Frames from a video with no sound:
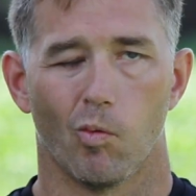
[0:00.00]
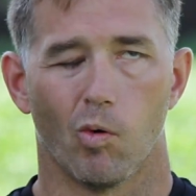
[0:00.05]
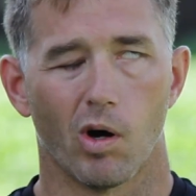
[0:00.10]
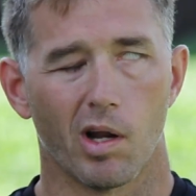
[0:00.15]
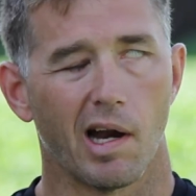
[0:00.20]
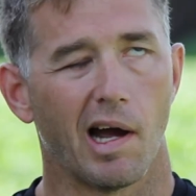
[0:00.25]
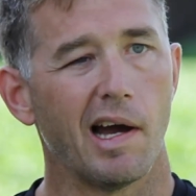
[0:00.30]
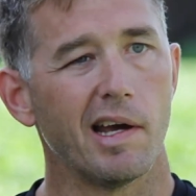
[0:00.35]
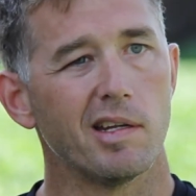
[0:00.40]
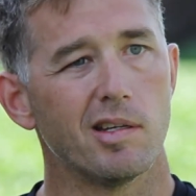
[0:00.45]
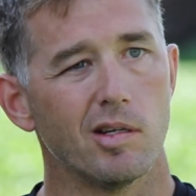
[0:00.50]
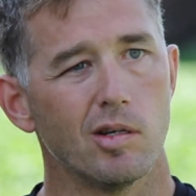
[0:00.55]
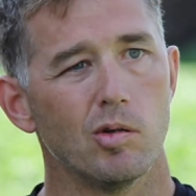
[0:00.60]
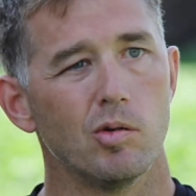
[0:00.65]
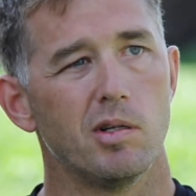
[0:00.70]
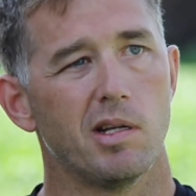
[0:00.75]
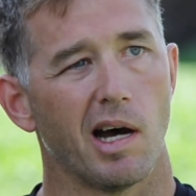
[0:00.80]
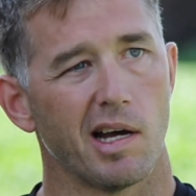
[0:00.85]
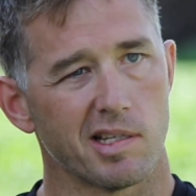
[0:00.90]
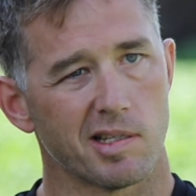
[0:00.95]
what I
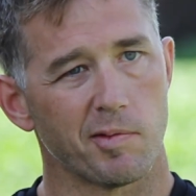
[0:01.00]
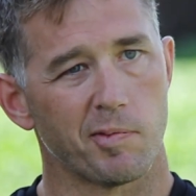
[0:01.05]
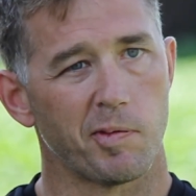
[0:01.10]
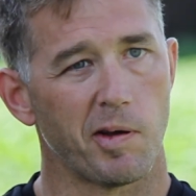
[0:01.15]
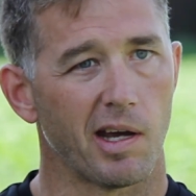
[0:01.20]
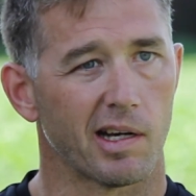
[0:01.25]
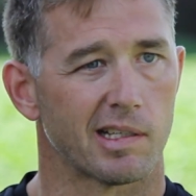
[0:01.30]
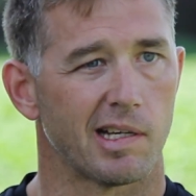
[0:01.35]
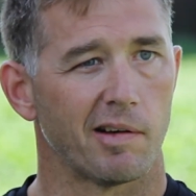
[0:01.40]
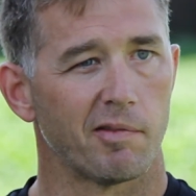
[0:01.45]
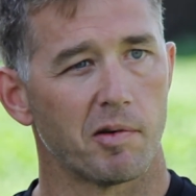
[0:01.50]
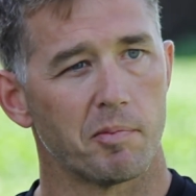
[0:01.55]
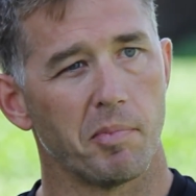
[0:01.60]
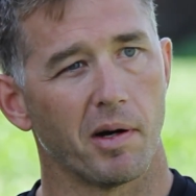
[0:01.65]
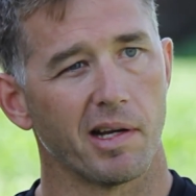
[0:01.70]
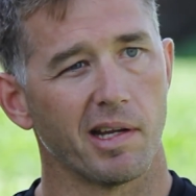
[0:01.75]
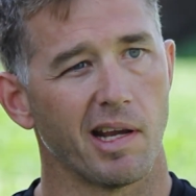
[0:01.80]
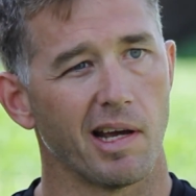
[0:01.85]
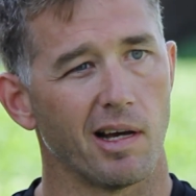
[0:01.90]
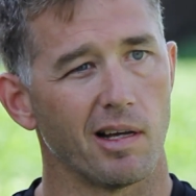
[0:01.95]
do does affect
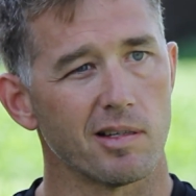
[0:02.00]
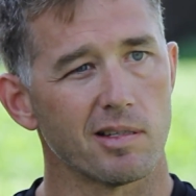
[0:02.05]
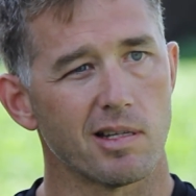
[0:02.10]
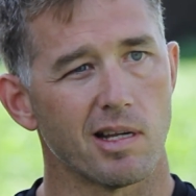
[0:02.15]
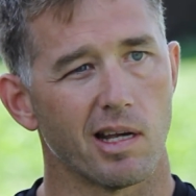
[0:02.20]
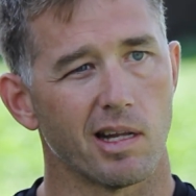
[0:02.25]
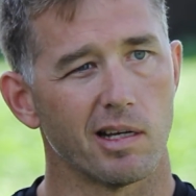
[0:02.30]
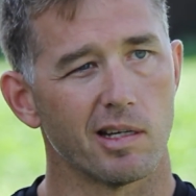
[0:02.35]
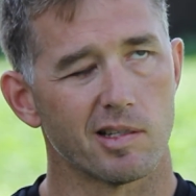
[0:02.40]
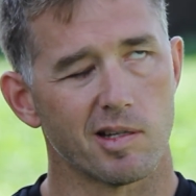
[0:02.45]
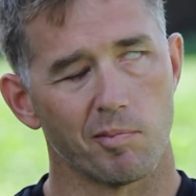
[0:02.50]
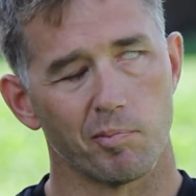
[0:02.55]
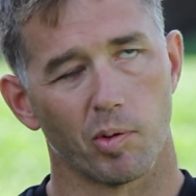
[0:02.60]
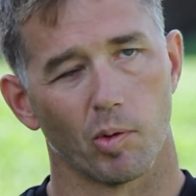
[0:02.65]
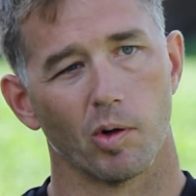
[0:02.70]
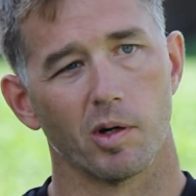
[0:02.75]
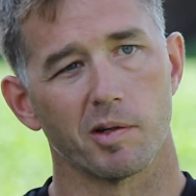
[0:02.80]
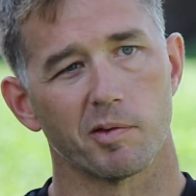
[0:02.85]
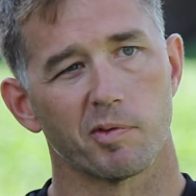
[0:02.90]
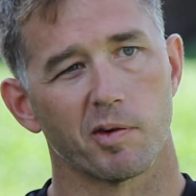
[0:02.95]
everybody else and it's
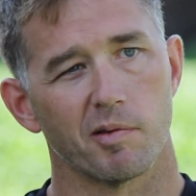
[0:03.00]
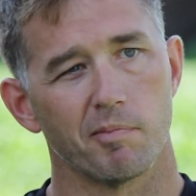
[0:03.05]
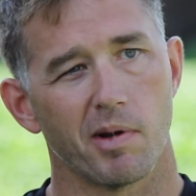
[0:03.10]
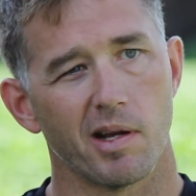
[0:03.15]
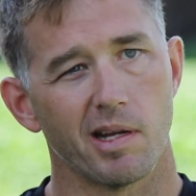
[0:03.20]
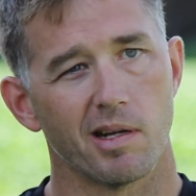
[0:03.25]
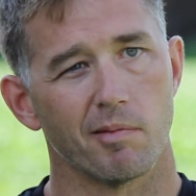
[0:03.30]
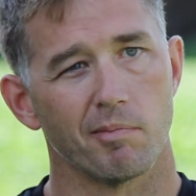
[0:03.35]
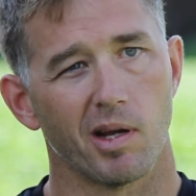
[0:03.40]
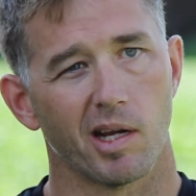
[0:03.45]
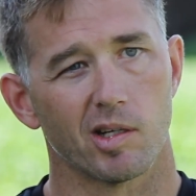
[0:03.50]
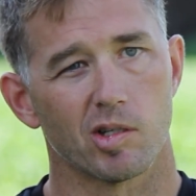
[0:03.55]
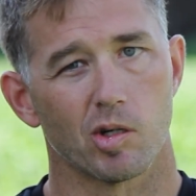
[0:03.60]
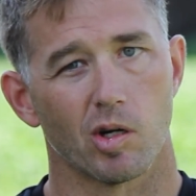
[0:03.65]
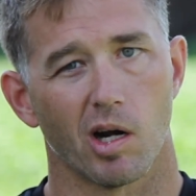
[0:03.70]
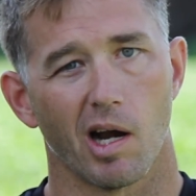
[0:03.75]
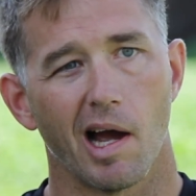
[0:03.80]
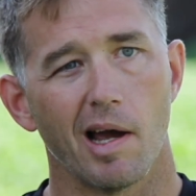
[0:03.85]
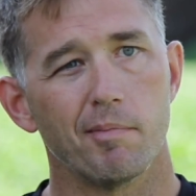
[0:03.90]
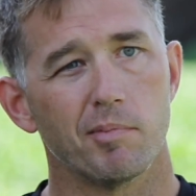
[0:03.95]
important for me to make
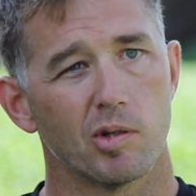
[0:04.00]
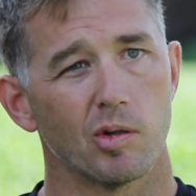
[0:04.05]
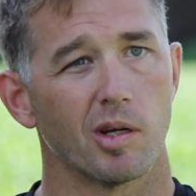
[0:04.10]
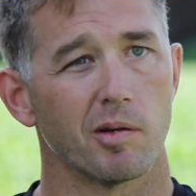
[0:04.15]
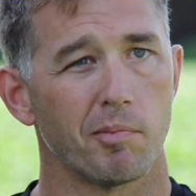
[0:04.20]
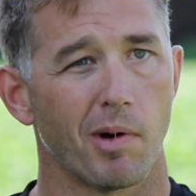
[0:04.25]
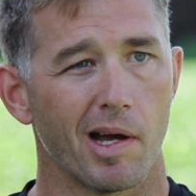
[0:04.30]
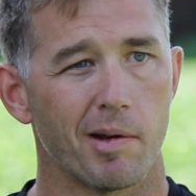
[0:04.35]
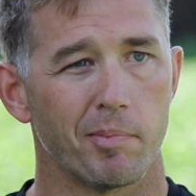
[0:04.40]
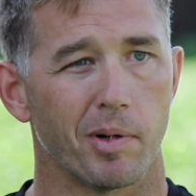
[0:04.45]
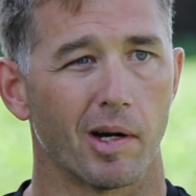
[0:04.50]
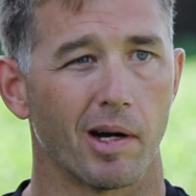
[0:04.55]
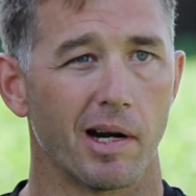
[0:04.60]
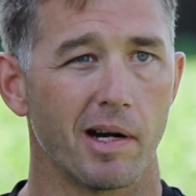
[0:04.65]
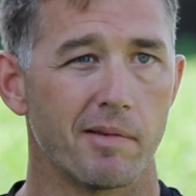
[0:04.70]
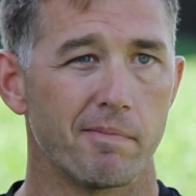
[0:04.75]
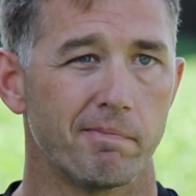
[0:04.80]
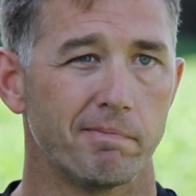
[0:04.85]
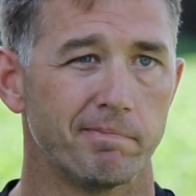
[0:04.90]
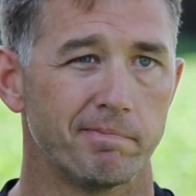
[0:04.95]
sure I'm doing my
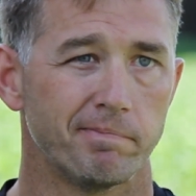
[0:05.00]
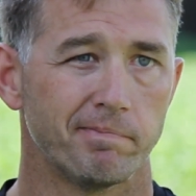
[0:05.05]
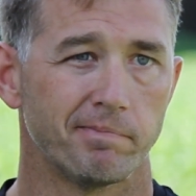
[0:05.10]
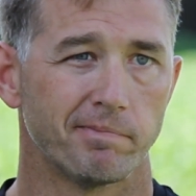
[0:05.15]
part.